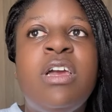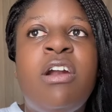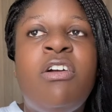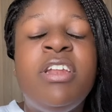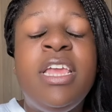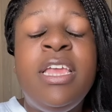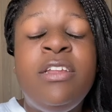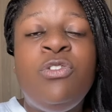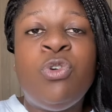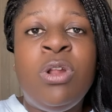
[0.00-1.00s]
around
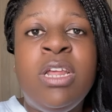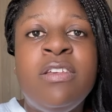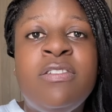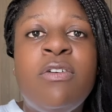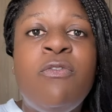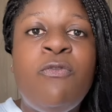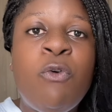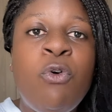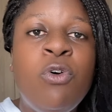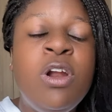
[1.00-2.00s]
$8
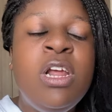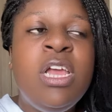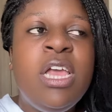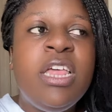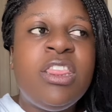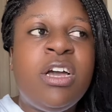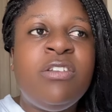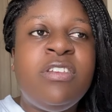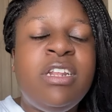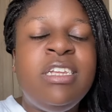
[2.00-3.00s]
for
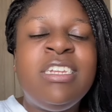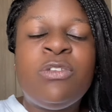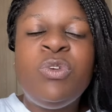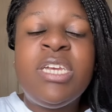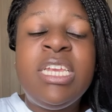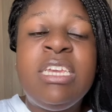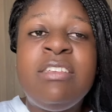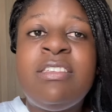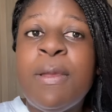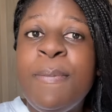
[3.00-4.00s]
1,000 liters, which I
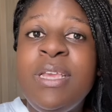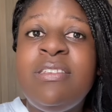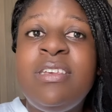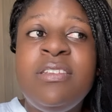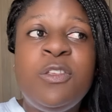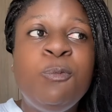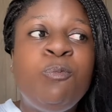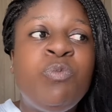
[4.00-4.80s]
guess makes sense.